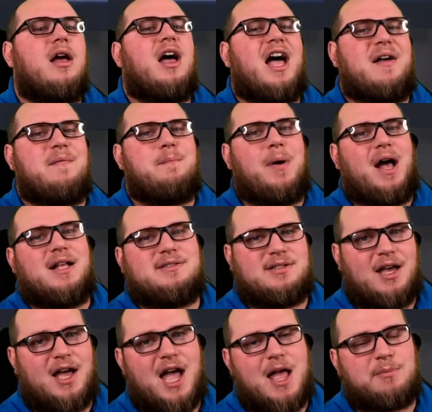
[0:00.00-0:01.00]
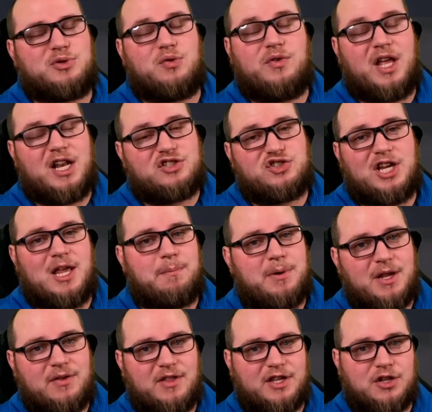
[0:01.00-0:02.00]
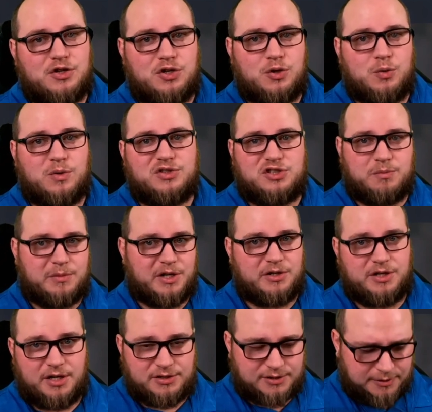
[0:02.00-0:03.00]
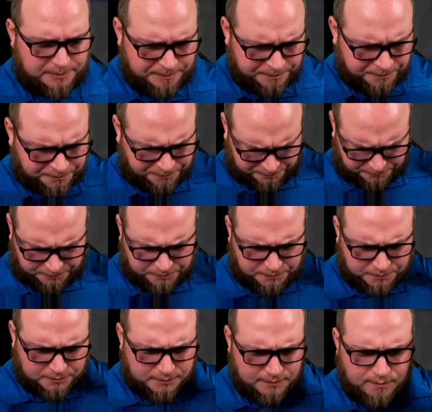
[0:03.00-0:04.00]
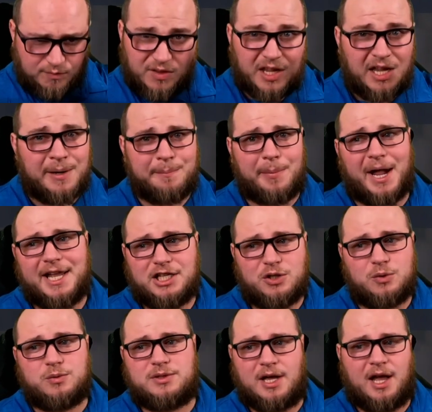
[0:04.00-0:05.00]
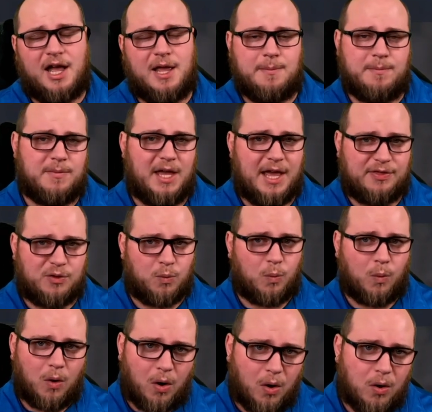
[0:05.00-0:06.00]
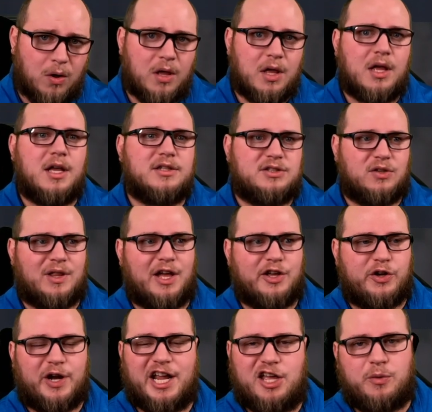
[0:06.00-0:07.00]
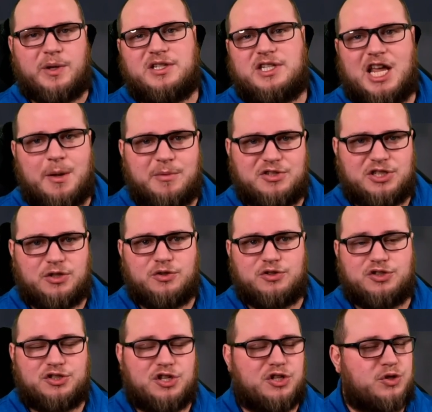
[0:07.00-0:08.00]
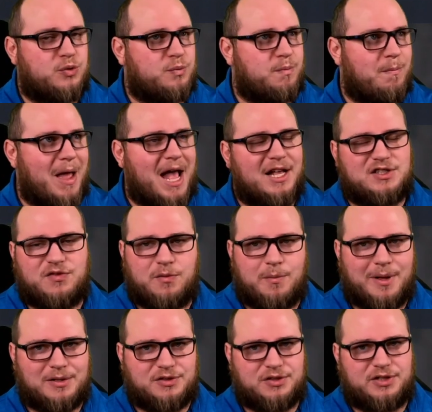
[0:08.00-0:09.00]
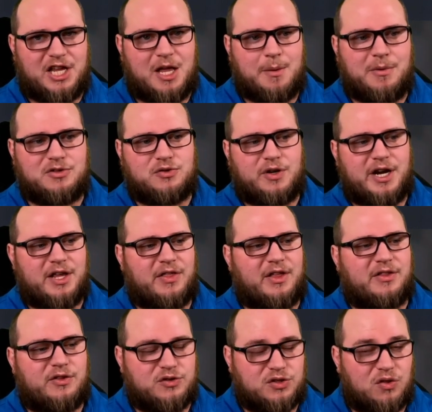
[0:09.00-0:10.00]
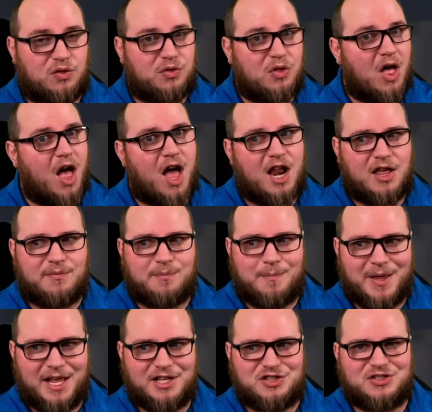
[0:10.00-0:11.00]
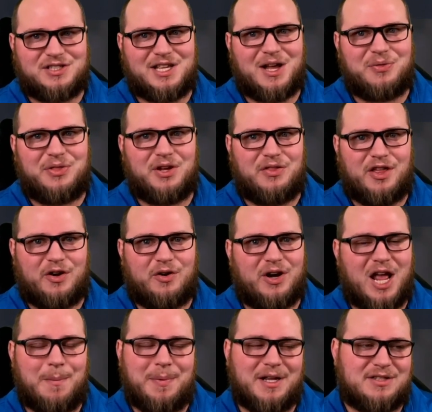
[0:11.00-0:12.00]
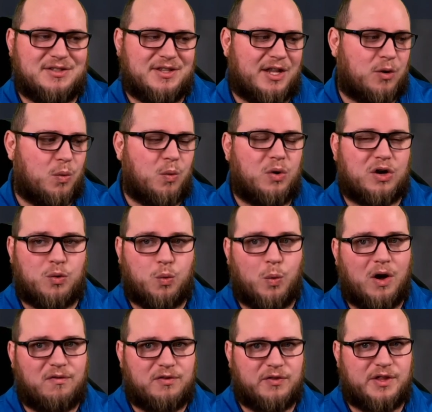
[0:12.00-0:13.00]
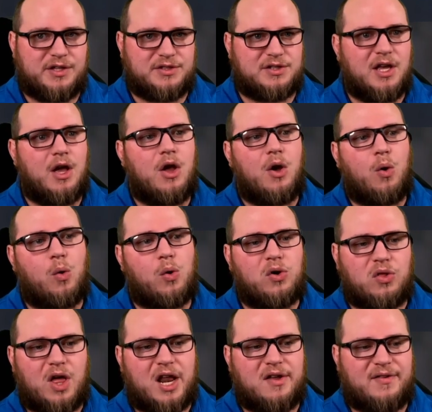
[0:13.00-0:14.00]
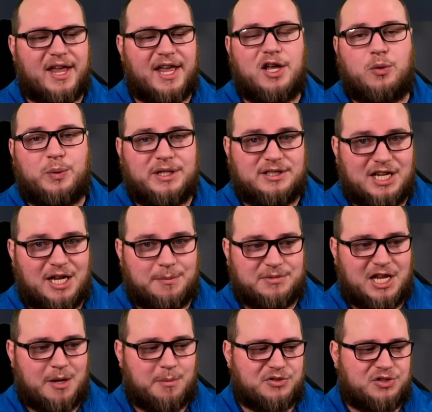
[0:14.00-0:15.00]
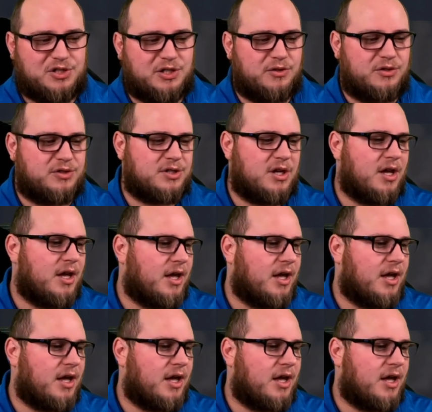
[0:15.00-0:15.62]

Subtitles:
I bought time. So we've got a champion that can do what Shamir does and buy you time at the wall to allow your AoE damage dealers just to do massive amounts of damage, right? Like there's a lot of mages out there that are epics that'll work well for this, or a lot of AoE type damage dealers.